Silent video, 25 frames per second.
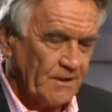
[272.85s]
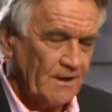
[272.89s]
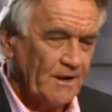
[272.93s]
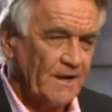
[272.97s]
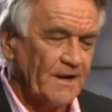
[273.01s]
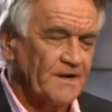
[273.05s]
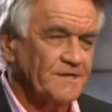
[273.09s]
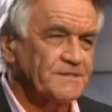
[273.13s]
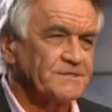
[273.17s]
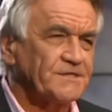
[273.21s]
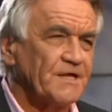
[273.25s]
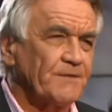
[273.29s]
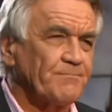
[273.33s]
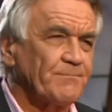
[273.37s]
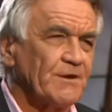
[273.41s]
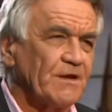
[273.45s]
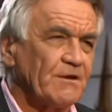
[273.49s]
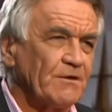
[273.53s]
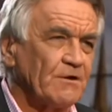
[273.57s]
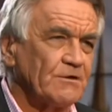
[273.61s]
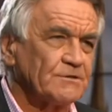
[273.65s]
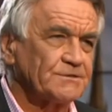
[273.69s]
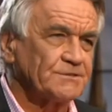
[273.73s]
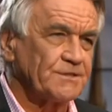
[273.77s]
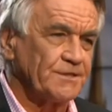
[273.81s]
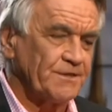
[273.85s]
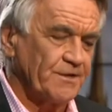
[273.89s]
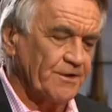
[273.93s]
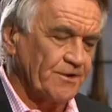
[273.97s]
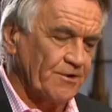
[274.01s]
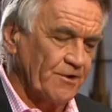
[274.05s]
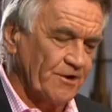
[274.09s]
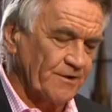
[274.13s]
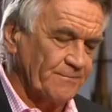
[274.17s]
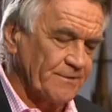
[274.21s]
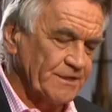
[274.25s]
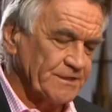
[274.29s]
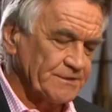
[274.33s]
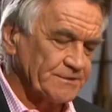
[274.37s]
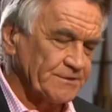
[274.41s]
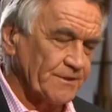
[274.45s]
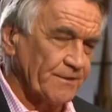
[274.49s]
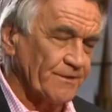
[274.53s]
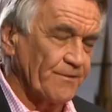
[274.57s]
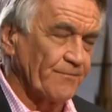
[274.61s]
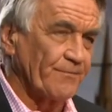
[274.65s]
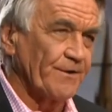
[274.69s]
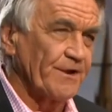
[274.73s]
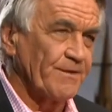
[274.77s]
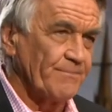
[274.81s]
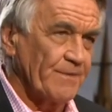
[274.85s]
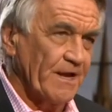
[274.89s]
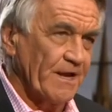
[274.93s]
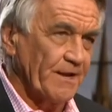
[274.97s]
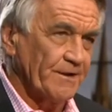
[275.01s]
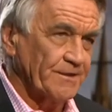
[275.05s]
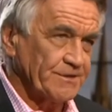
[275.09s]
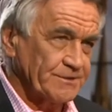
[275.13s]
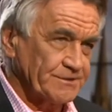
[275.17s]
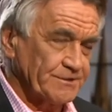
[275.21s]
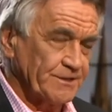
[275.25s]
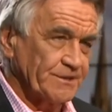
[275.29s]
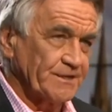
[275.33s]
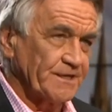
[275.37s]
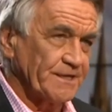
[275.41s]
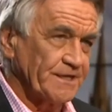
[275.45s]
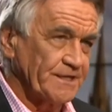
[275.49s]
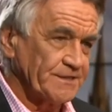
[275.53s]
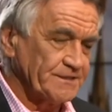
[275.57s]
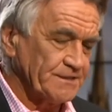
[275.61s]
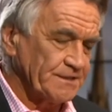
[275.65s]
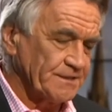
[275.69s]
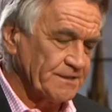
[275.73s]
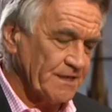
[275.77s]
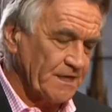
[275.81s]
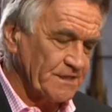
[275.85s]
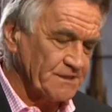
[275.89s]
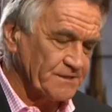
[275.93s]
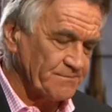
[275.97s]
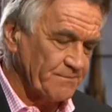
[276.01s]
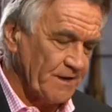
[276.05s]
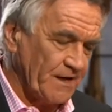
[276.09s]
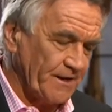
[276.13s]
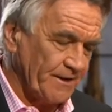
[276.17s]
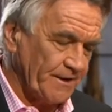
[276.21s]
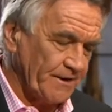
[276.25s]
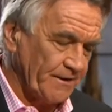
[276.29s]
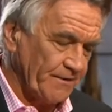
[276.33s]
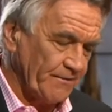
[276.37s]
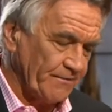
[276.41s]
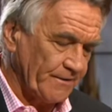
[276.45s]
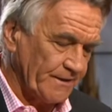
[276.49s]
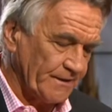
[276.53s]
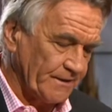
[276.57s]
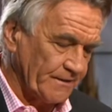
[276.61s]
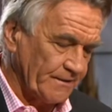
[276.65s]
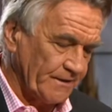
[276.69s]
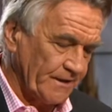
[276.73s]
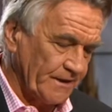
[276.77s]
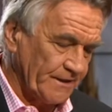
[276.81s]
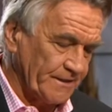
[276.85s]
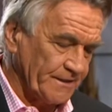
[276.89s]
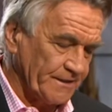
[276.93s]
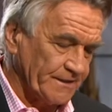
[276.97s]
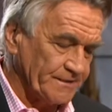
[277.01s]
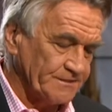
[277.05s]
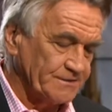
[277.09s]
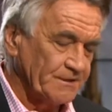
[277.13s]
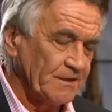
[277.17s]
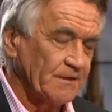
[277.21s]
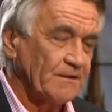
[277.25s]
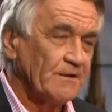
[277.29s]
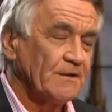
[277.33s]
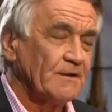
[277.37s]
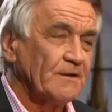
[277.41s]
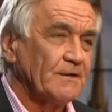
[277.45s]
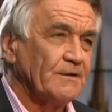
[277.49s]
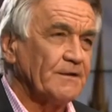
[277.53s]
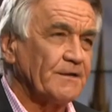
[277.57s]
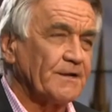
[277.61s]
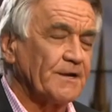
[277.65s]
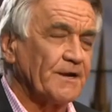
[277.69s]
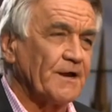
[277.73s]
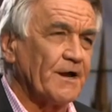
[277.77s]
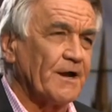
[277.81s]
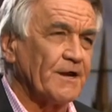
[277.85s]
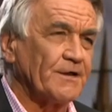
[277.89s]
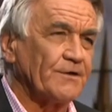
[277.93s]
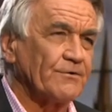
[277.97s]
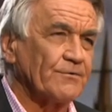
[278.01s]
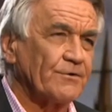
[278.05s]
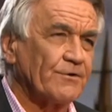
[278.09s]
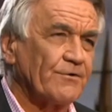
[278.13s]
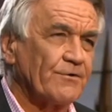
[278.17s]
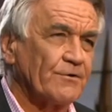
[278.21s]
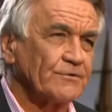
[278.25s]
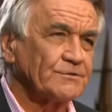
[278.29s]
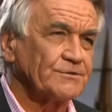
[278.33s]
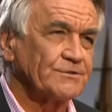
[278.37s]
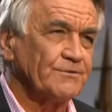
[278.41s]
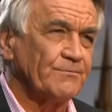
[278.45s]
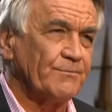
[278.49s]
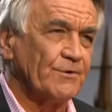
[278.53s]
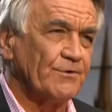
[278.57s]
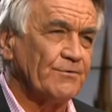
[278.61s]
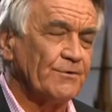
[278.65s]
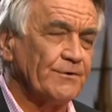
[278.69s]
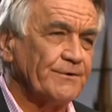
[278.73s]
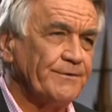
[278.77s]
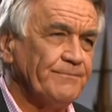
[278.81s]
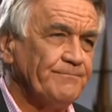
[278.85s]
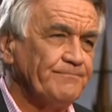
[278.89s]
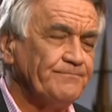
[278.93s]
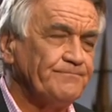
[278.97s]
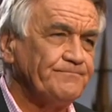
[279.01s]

And is that because the economy is on the rebound? It certainly is in Tasmania, and it is, you could argue, across the board.